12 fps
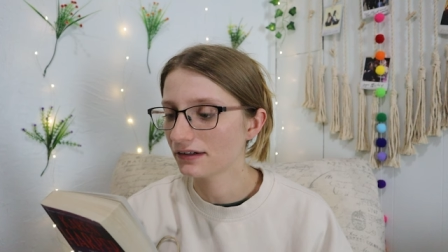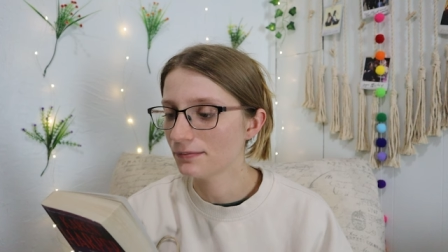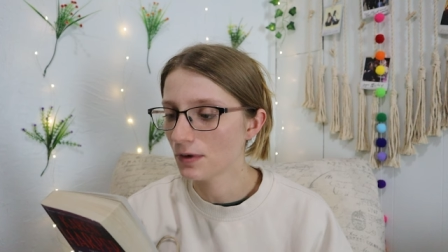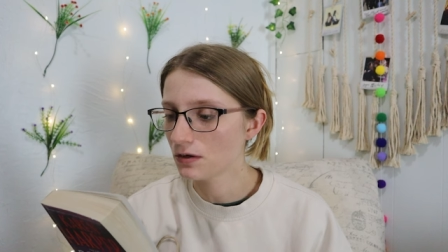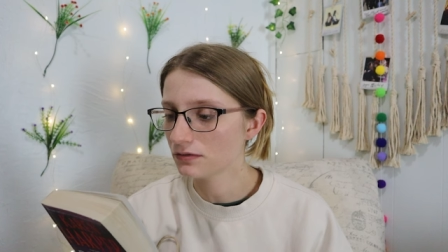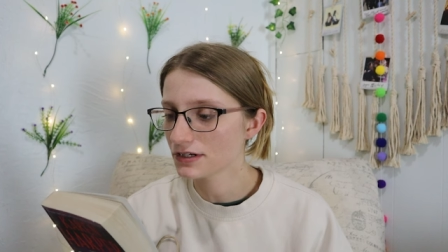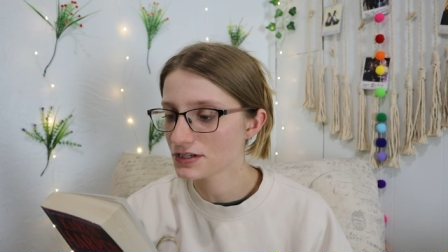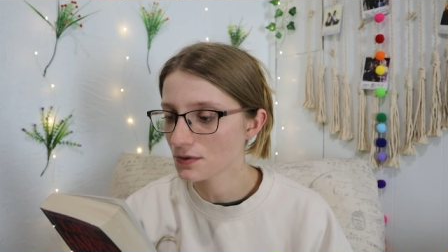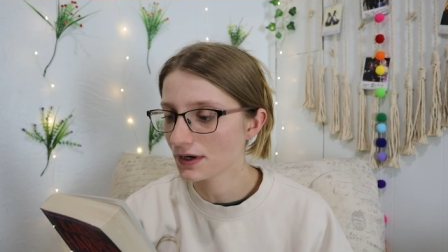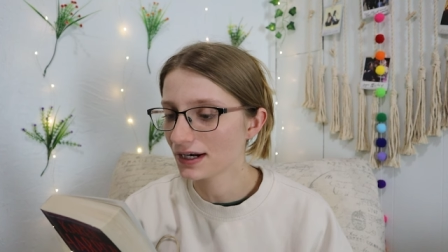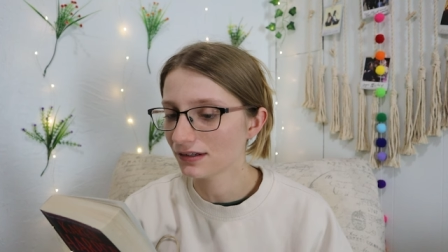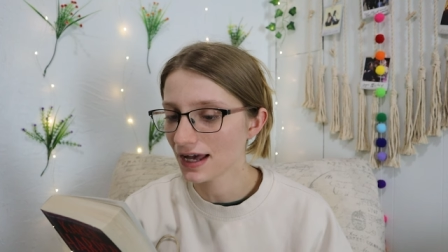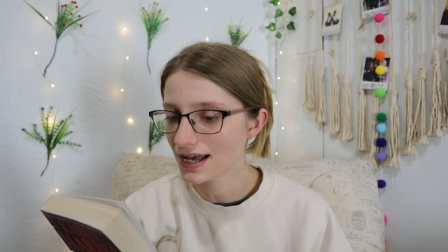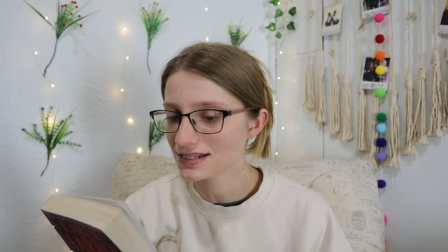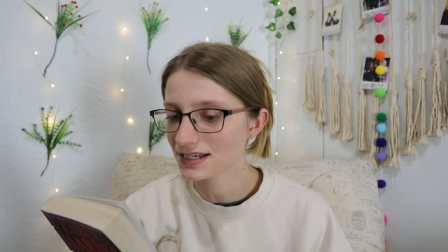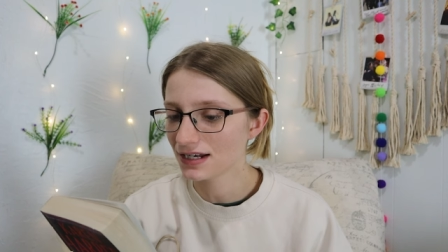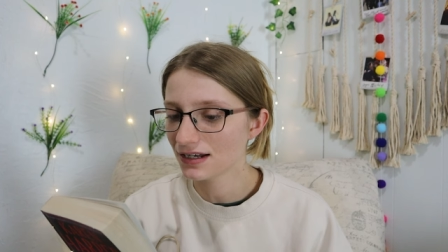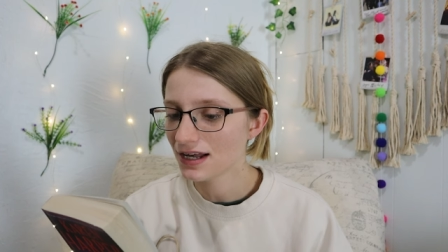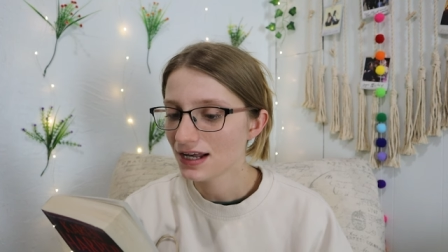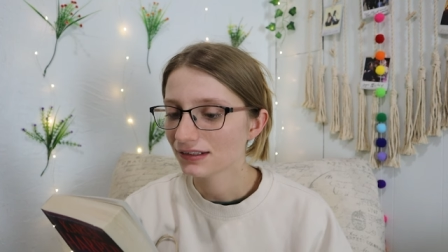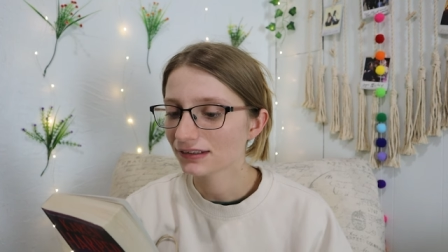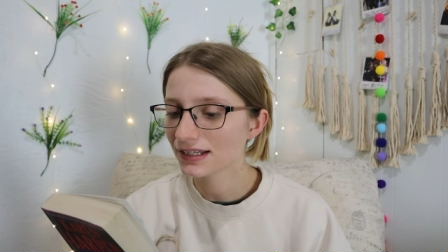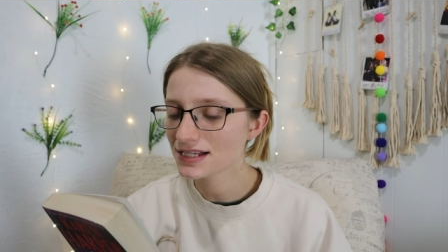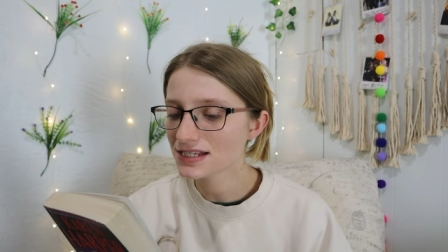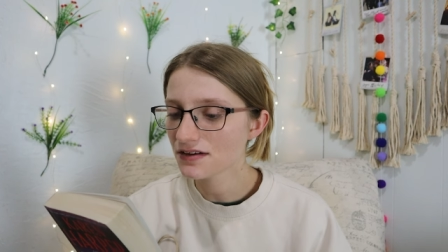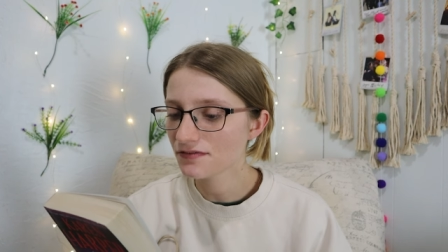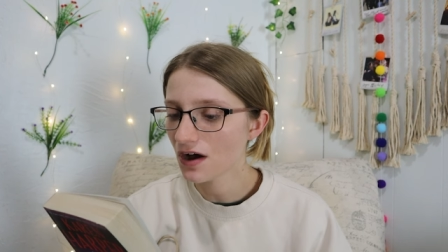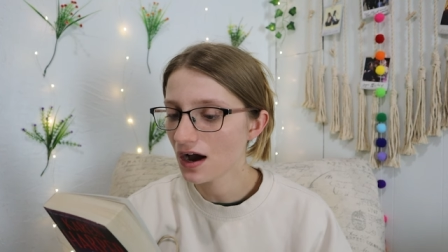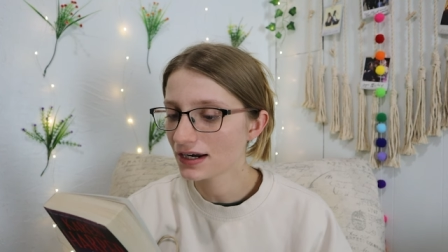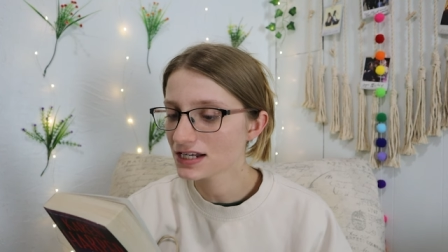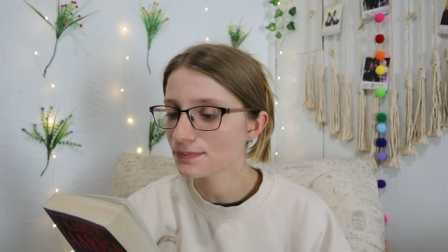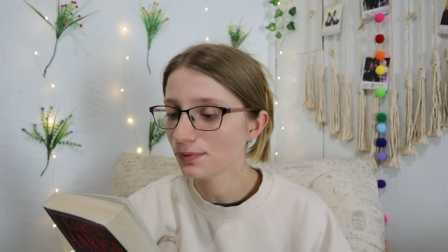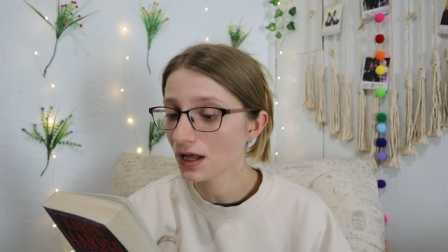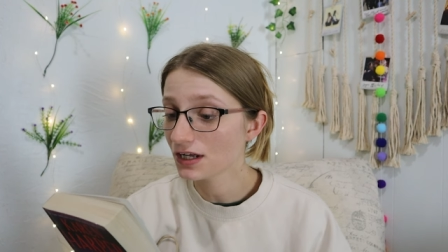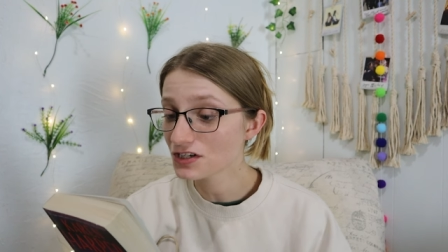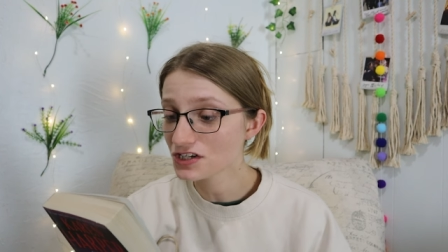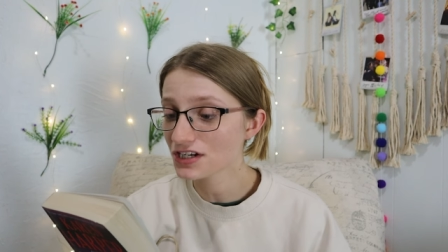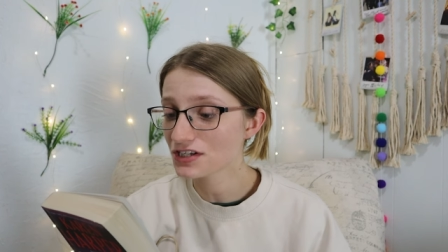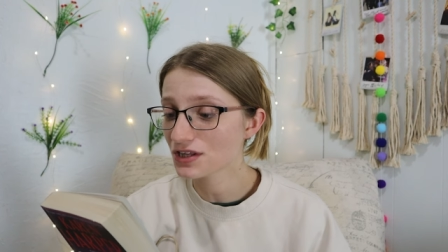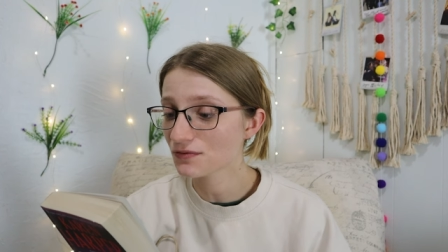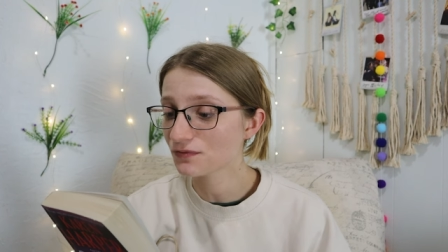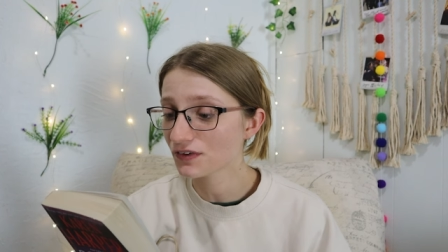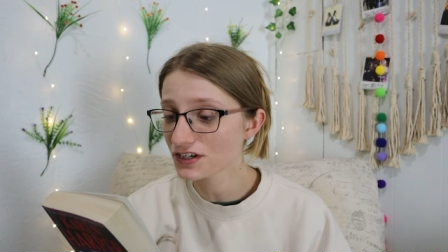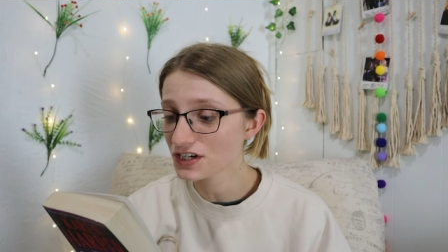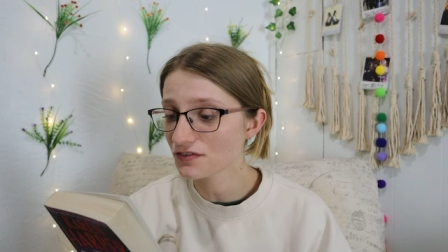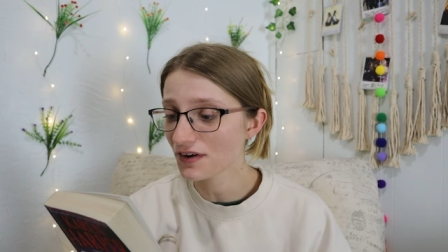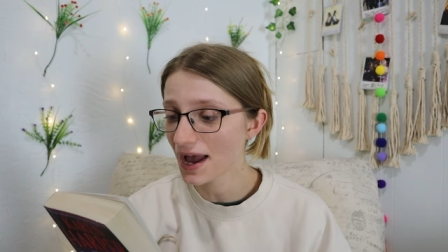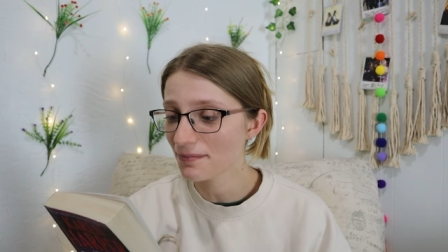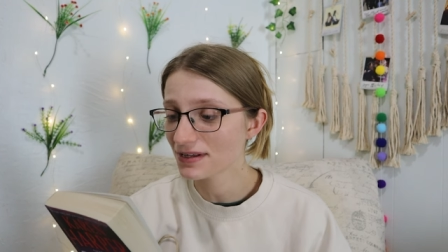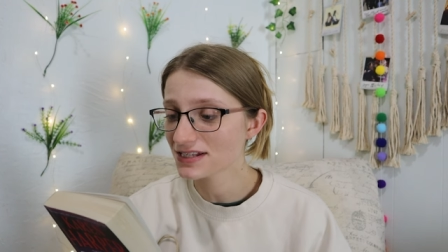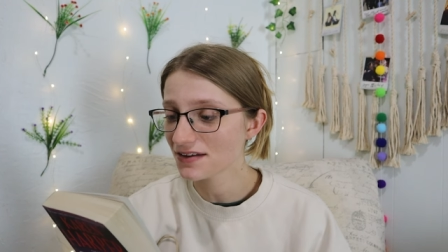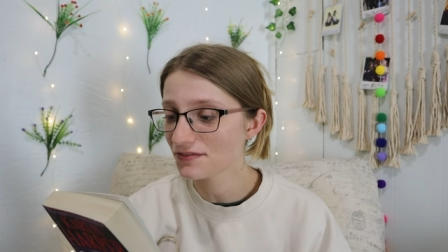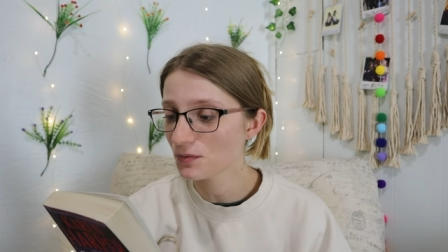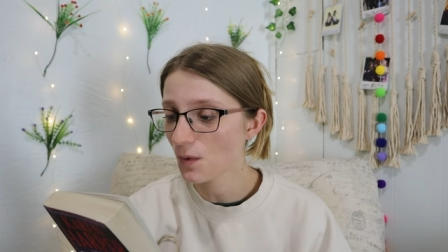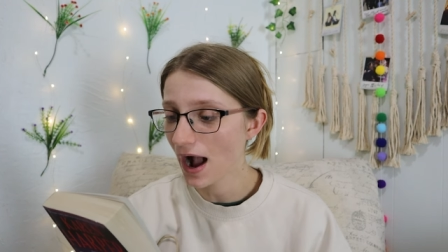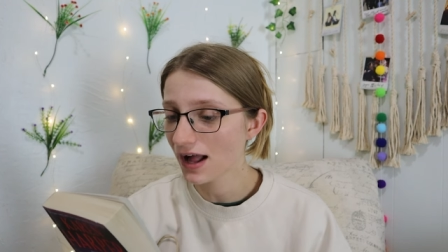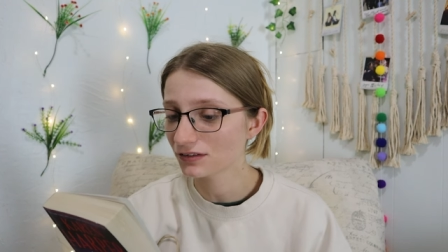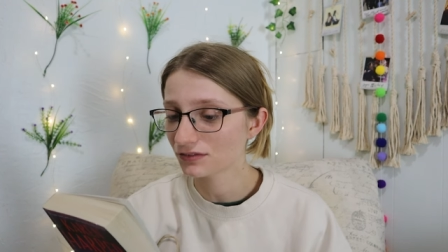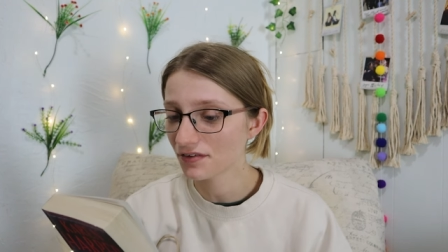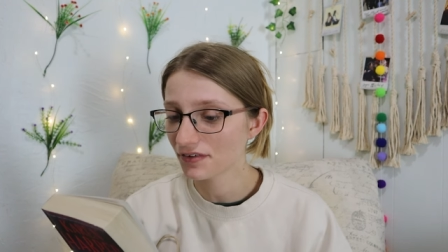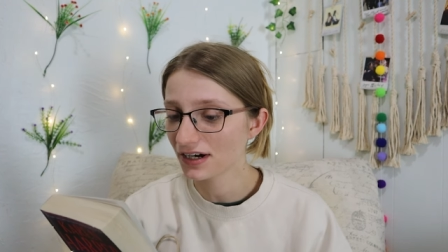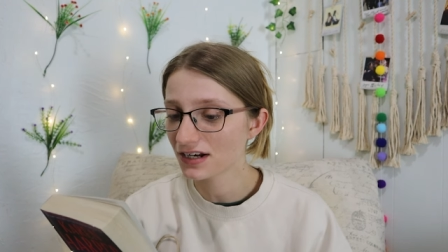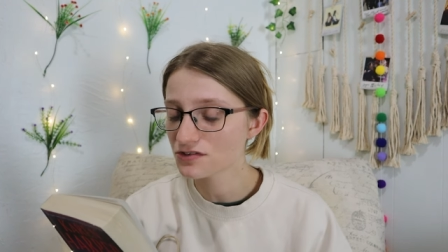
a remote resort in Alaska, Lisa Vaughn is plunged into the frigid rapids of the Wild River.